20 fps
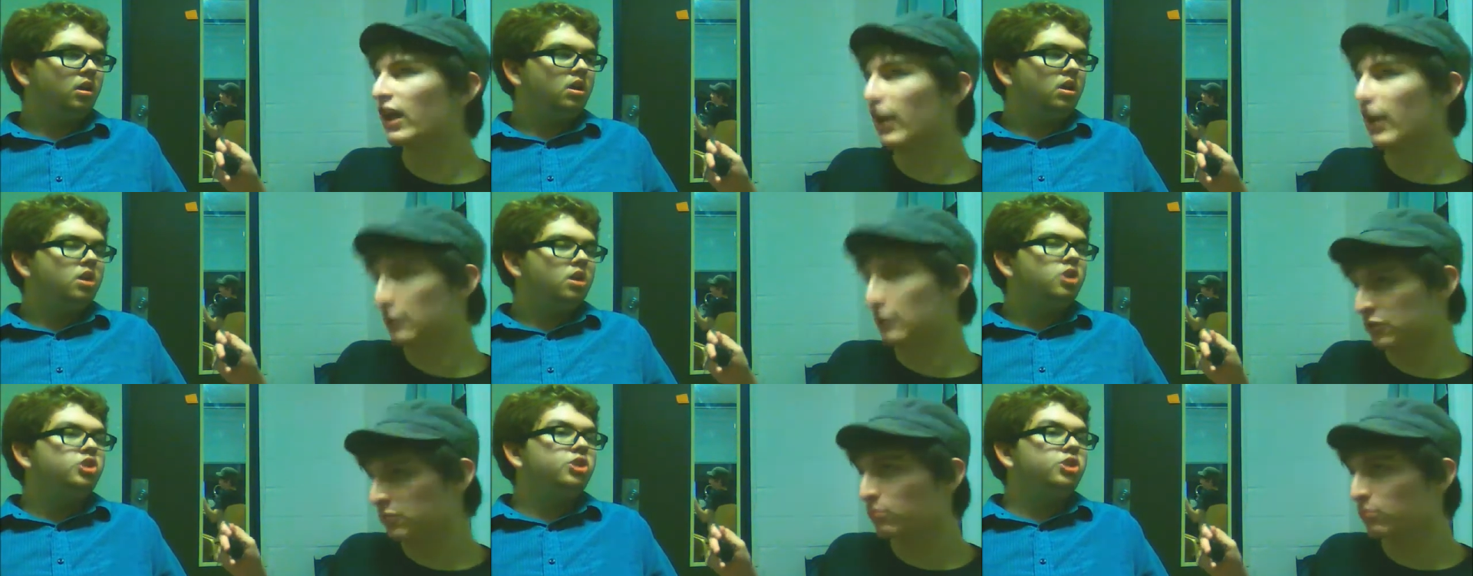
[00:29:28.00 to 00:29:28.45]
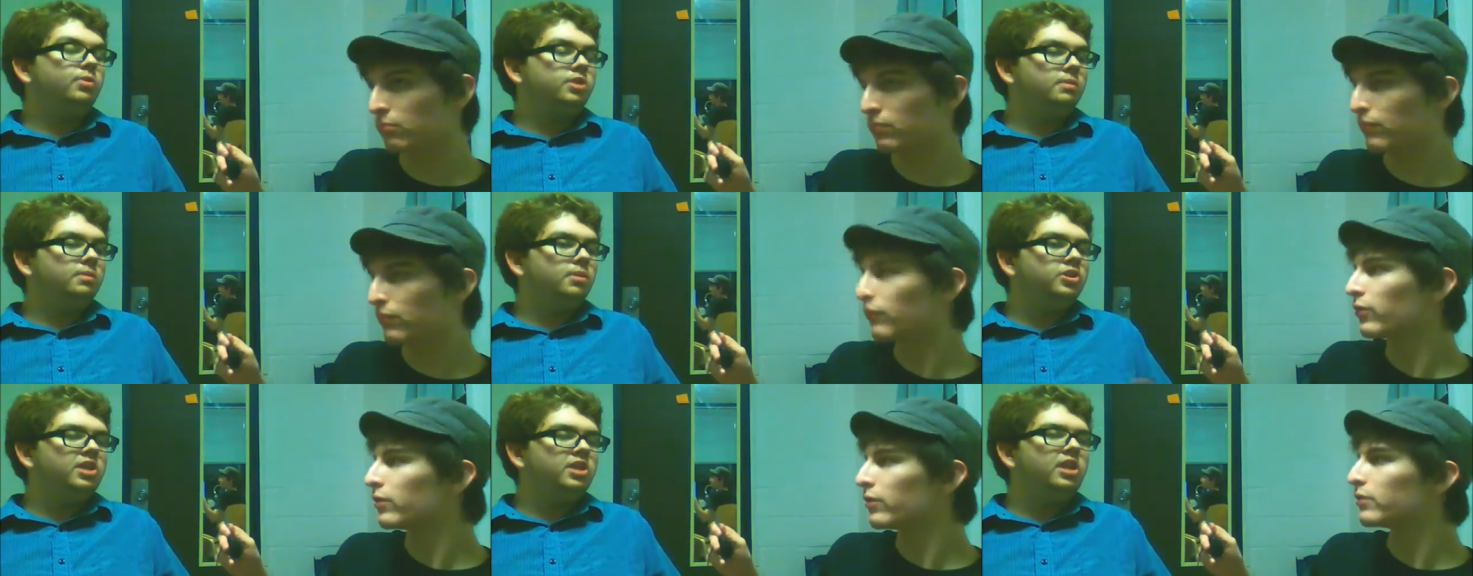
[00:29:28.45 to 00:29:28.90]
Speaker 1: yes. She
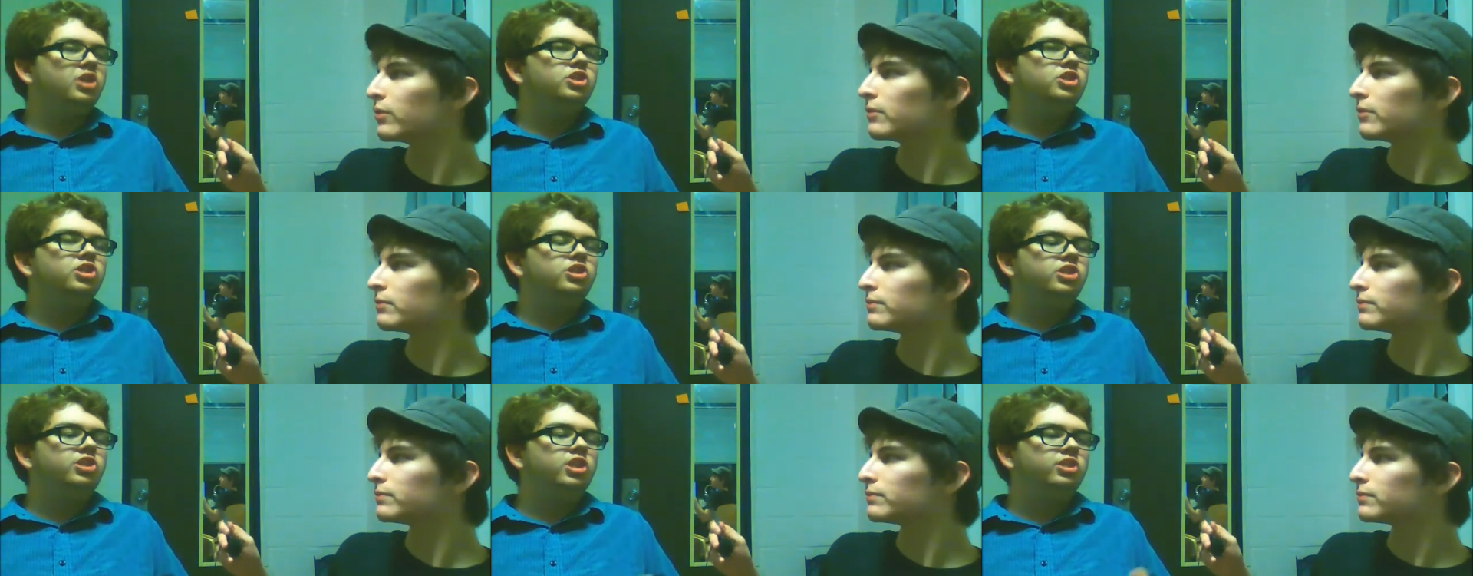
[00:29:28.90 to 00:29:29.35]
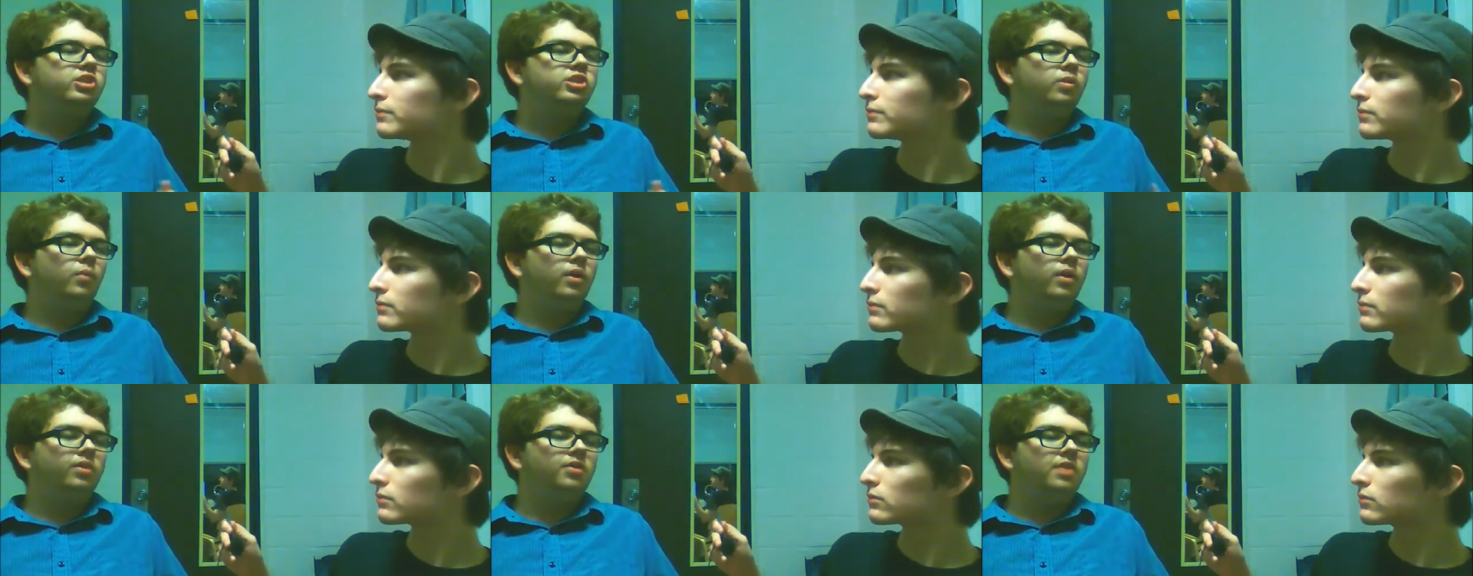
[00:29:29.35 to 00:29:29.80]
was the most innocent.
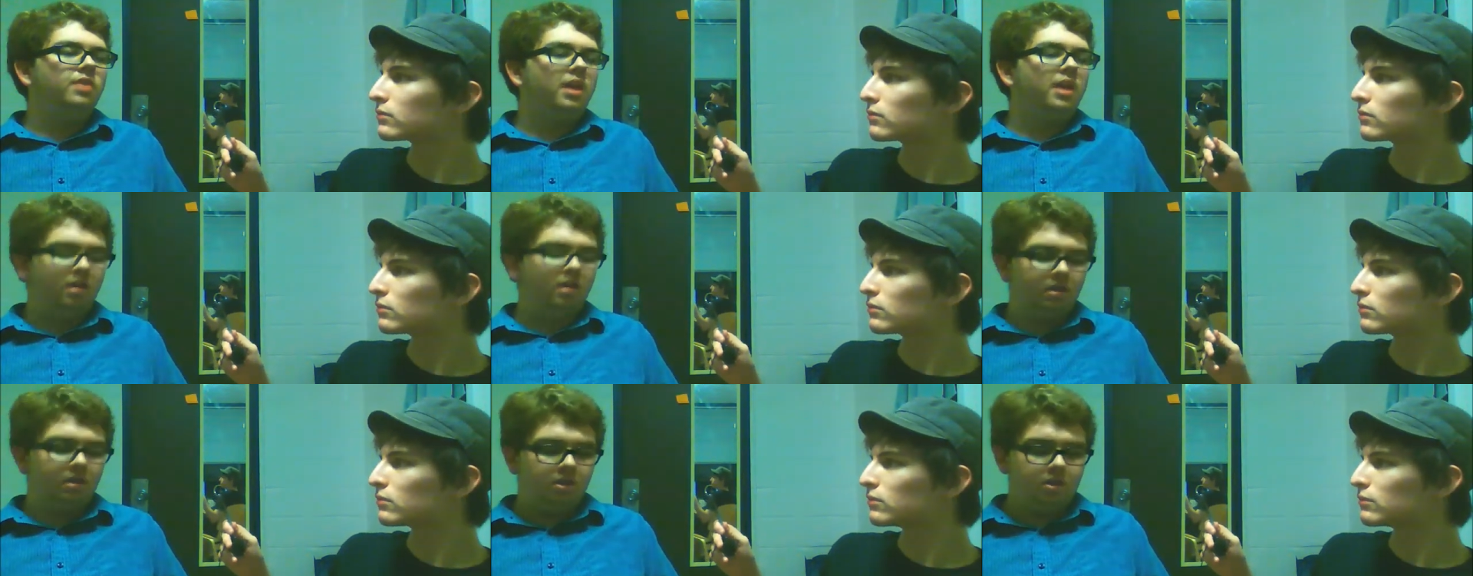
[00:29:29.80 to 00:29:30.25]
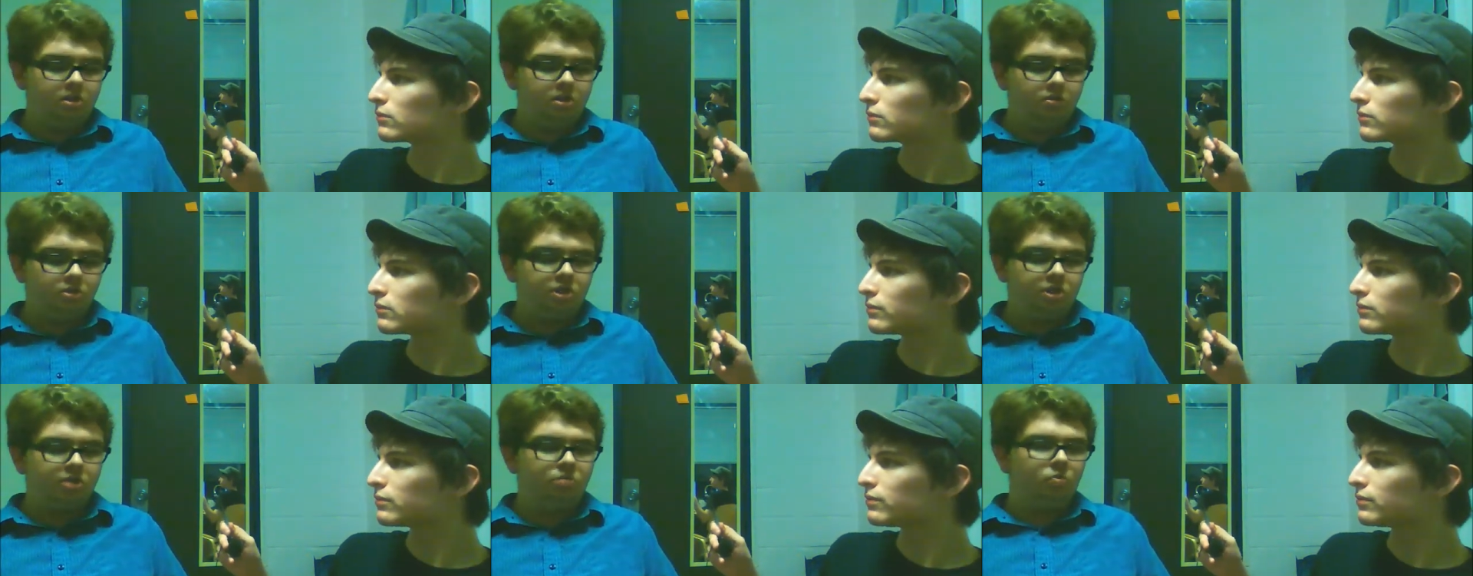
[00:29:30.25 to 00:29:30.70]
She's the one that
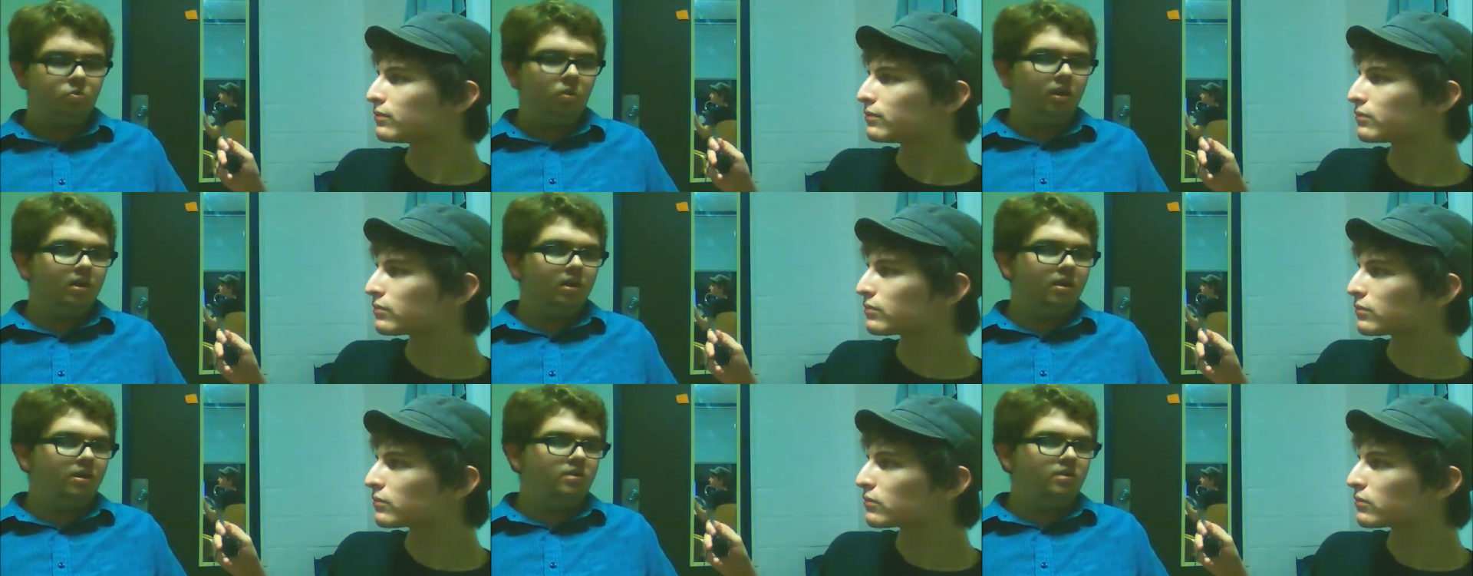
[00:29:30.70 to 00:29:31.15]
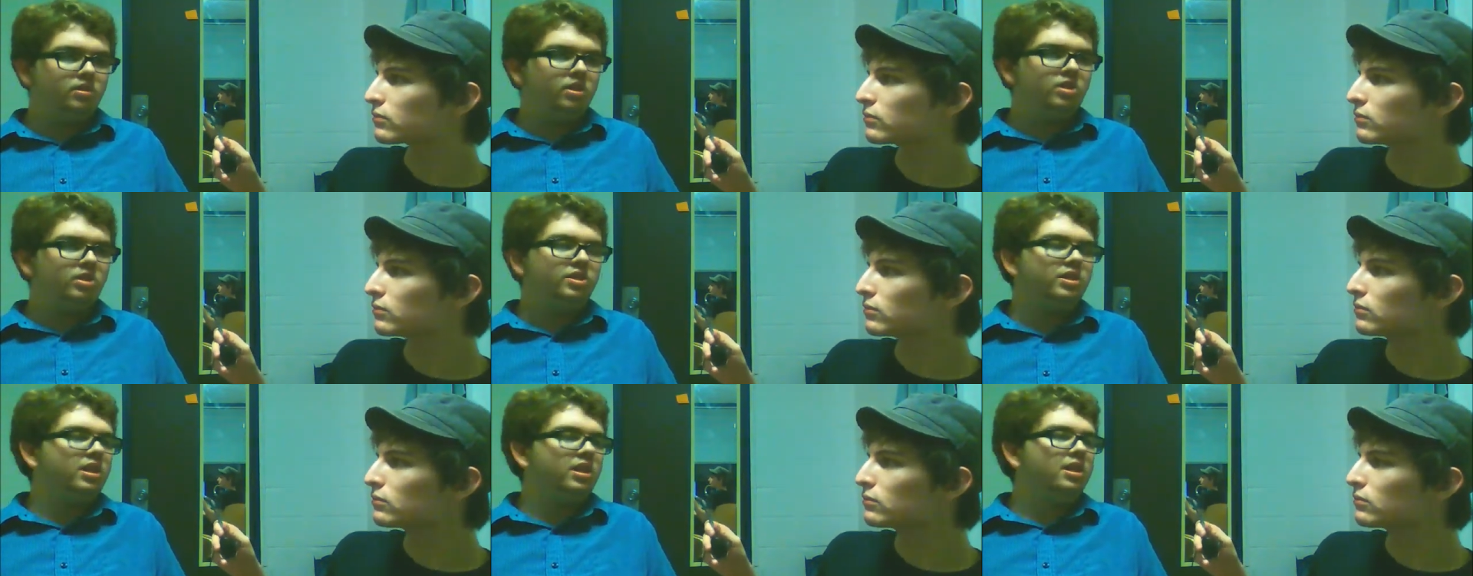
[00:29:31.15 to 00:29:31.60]
you just want
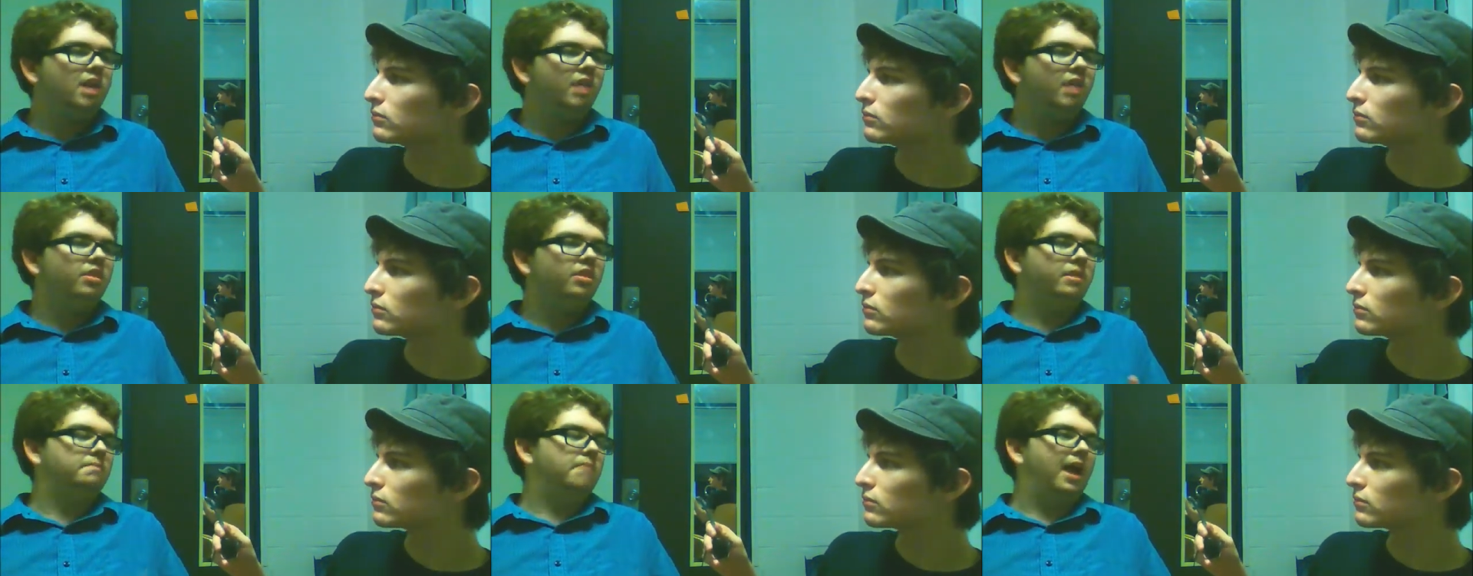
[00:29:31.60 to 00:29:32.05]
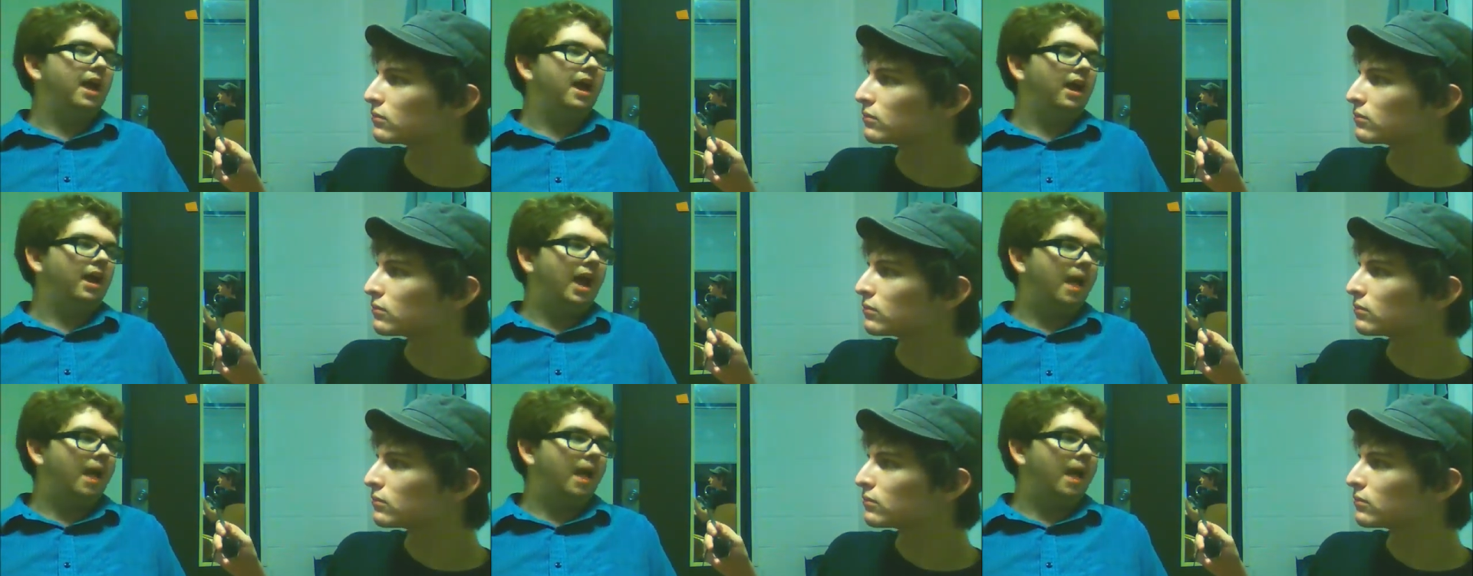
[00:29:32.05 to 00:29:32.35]
to see nothing bad